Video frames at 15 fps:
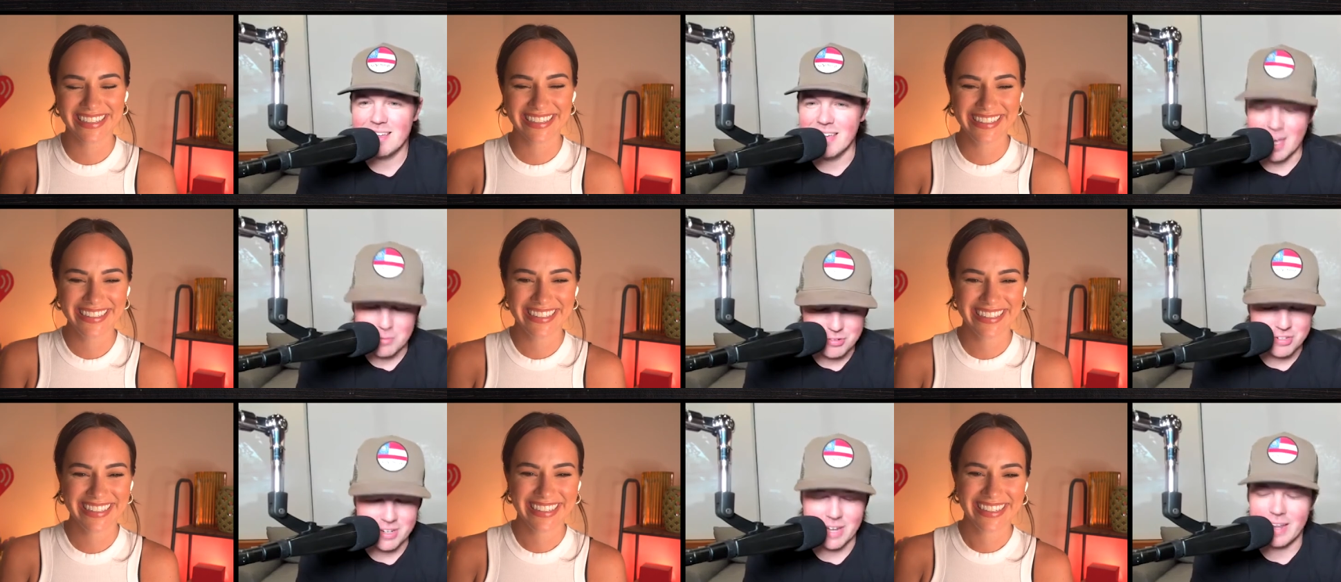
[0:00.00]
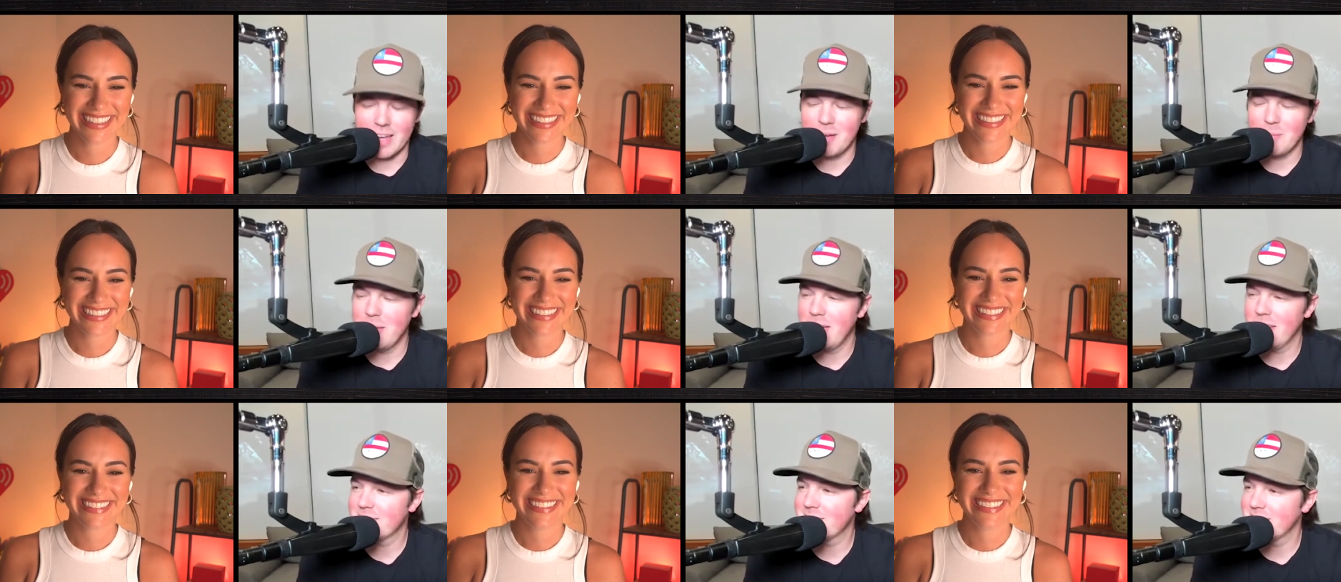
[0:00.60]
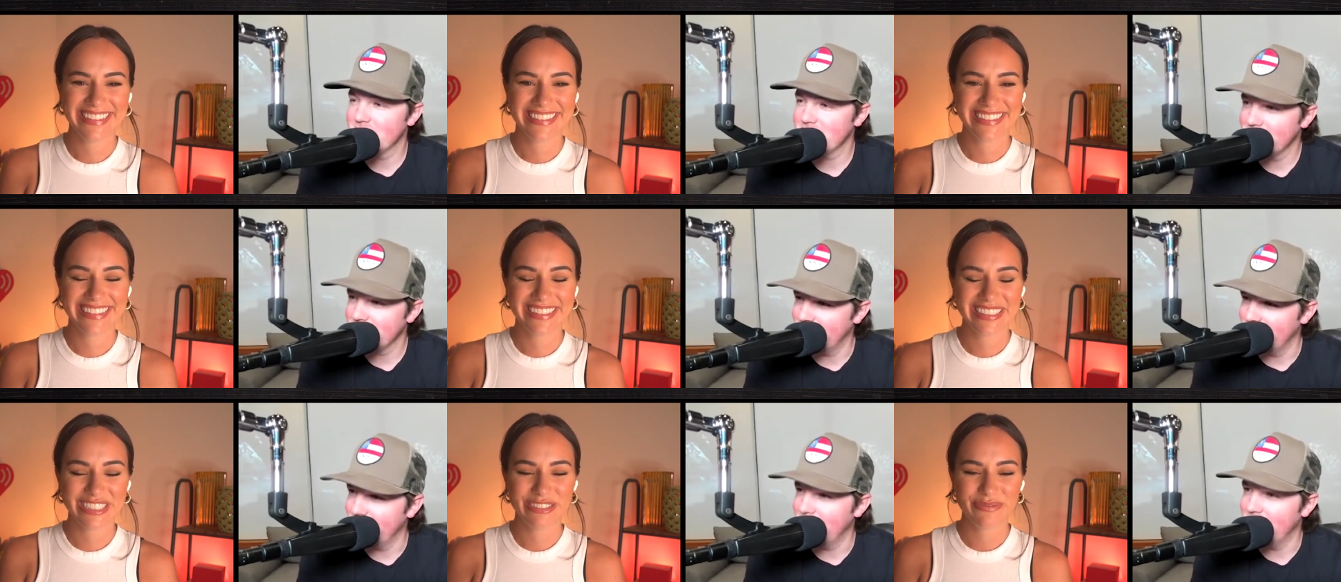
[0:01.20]
Speaker 1: Yep, shout out Madison.
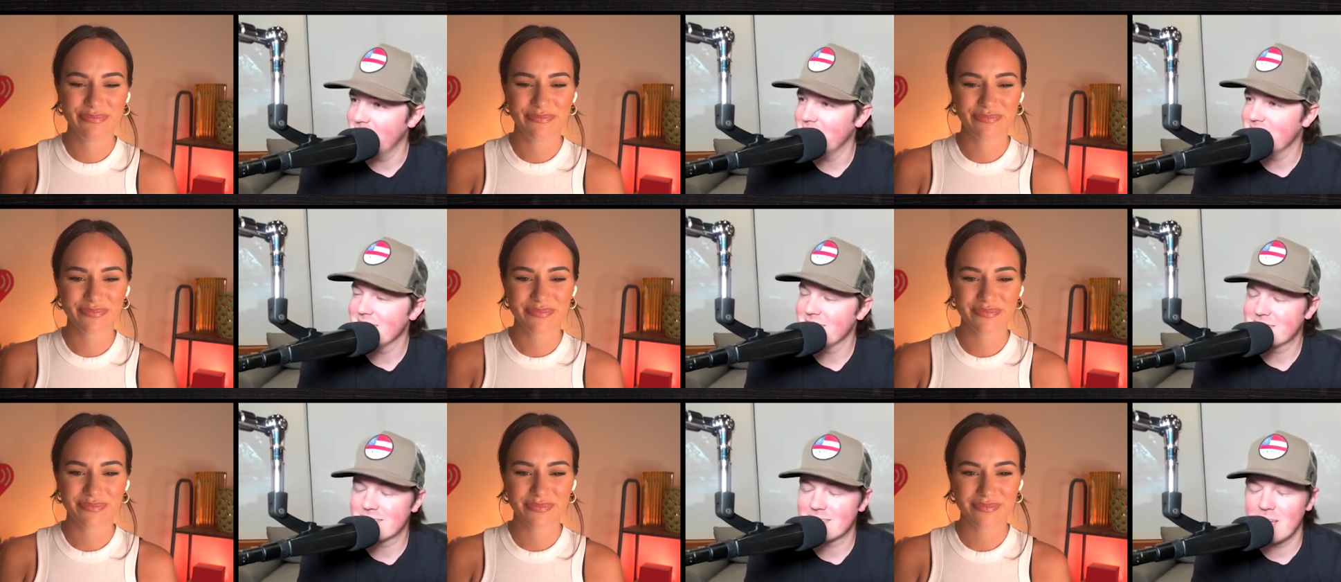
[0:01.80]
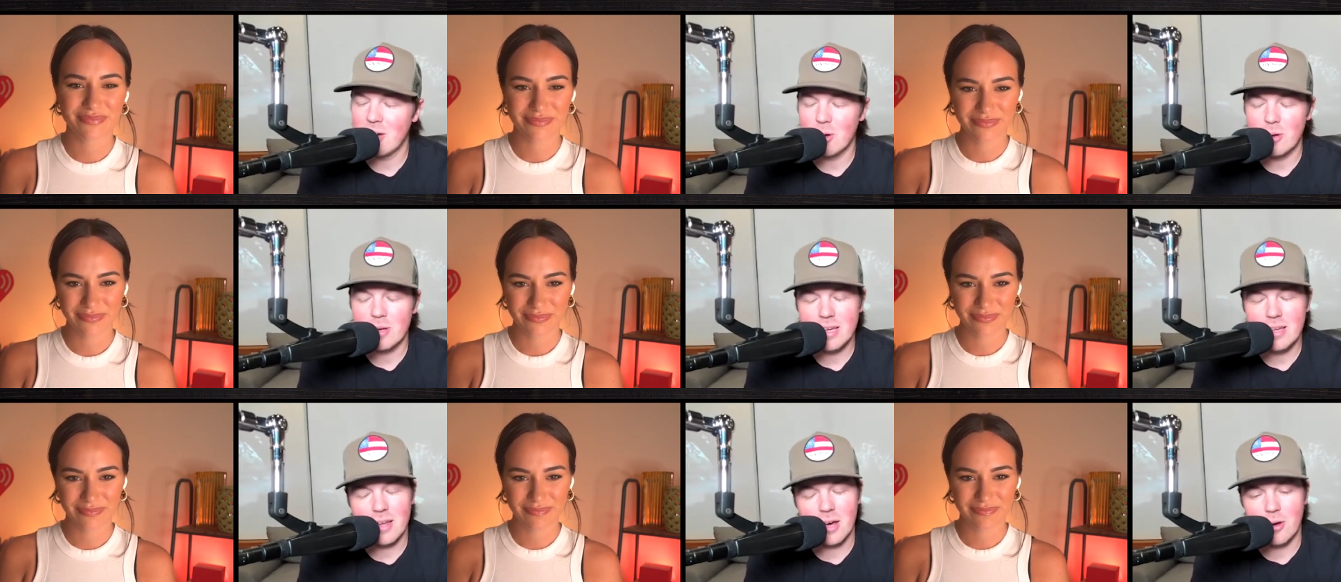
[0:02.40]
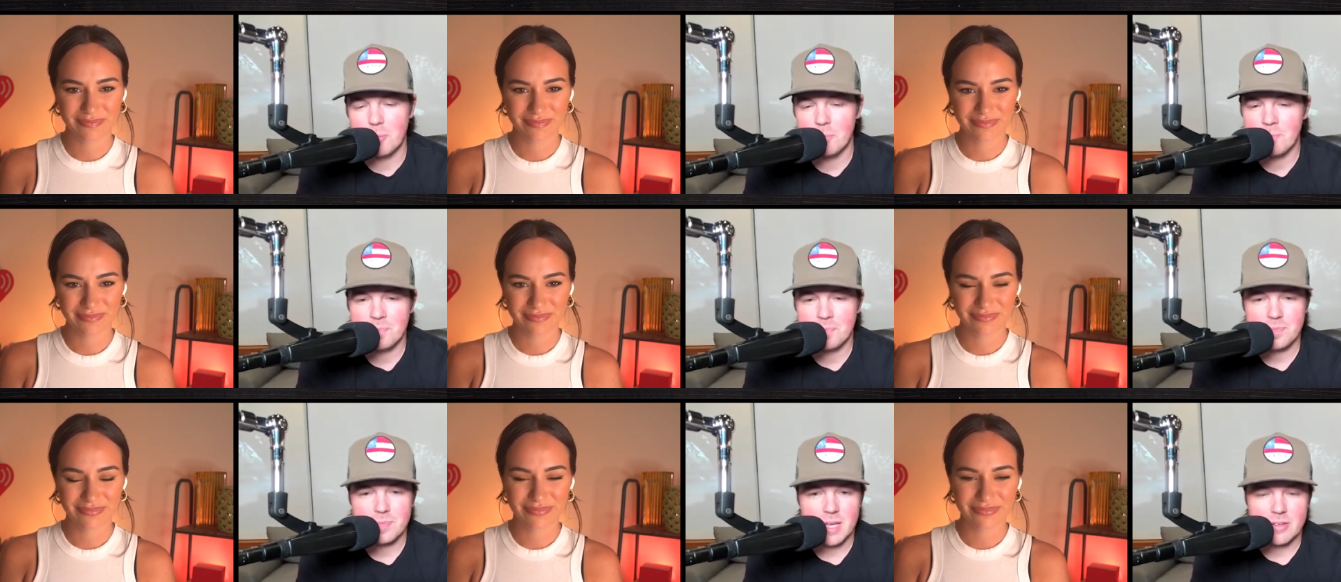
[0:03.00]
So, you know,
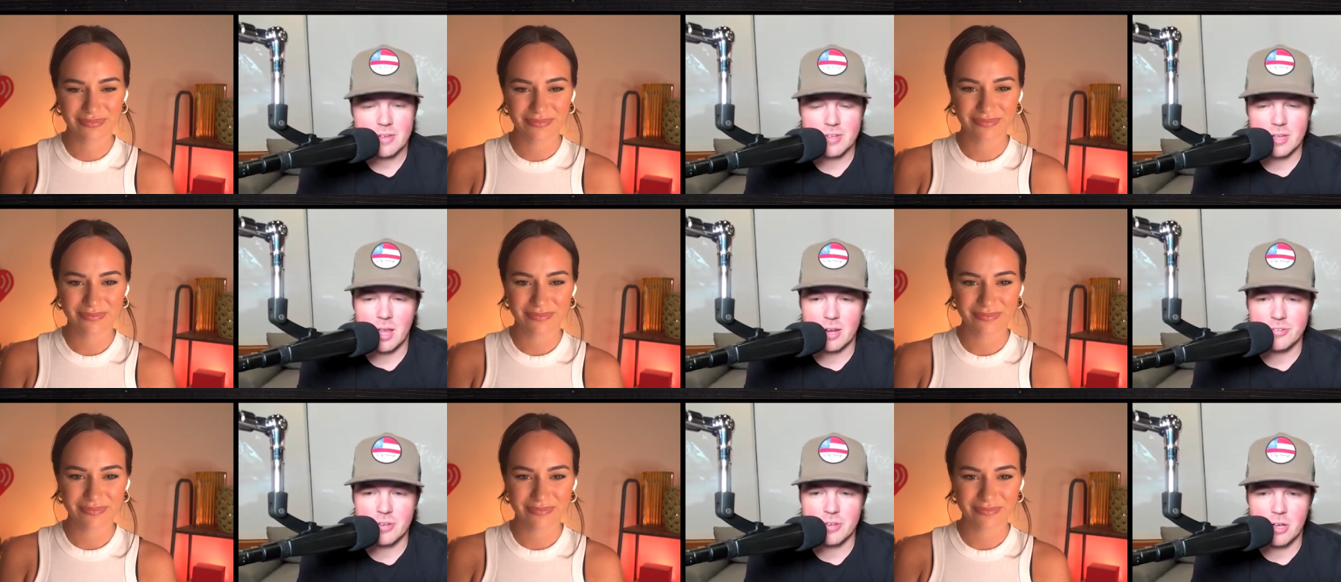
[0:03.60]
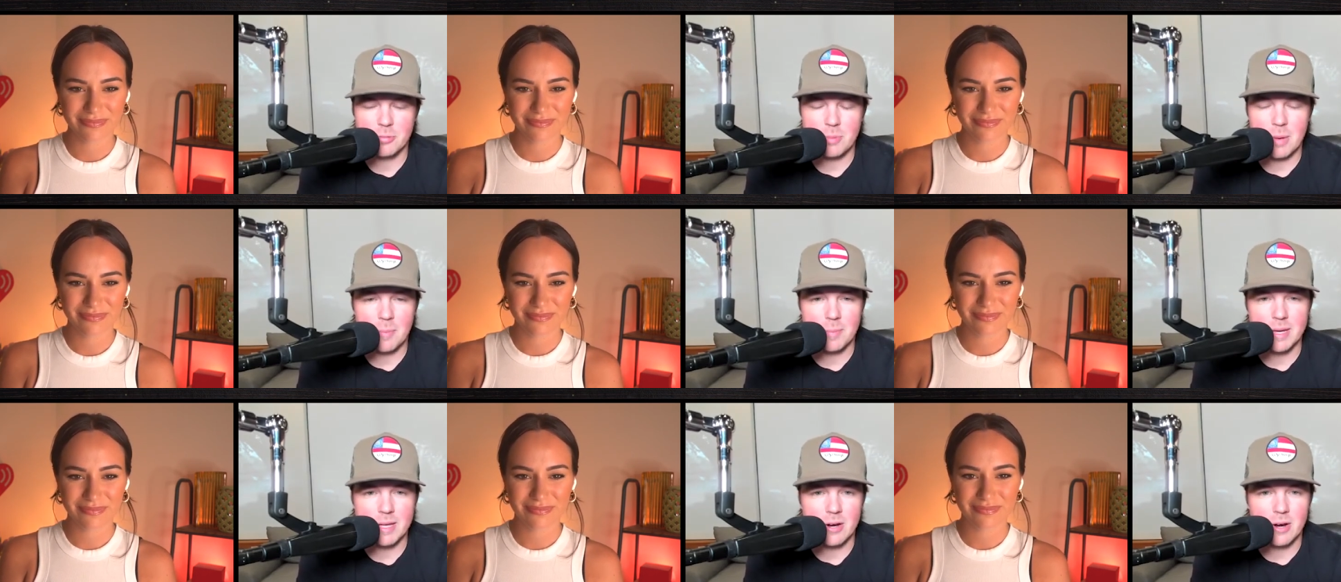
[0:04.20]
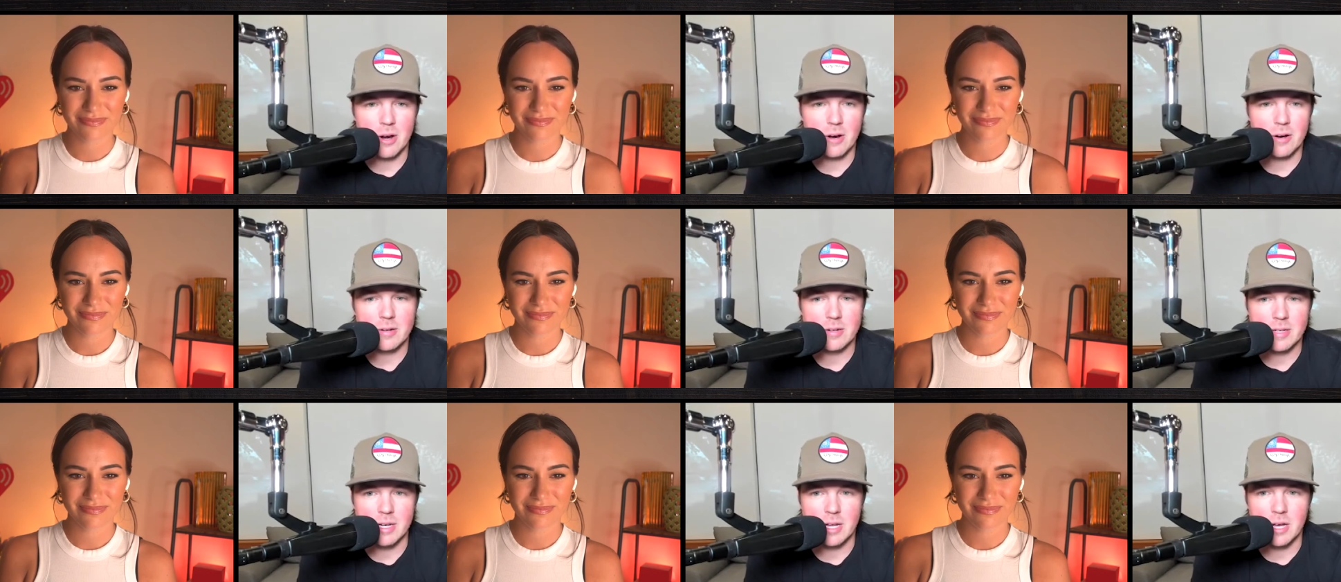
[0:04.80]
there's a lot of songs about me and her,
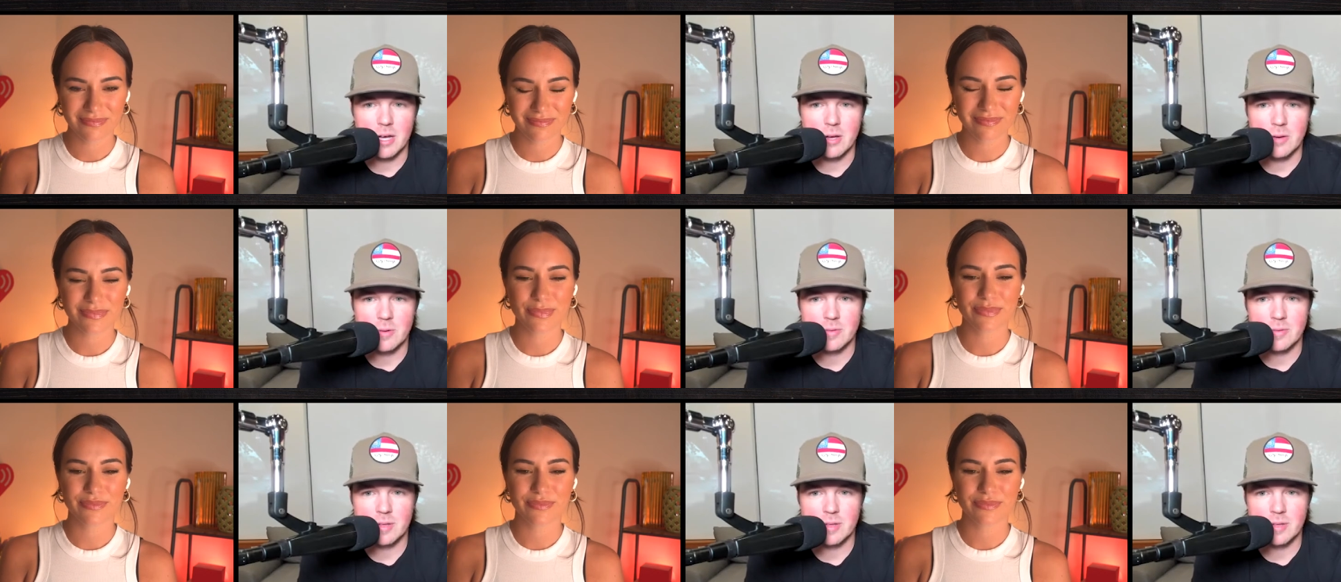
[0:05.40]
you know,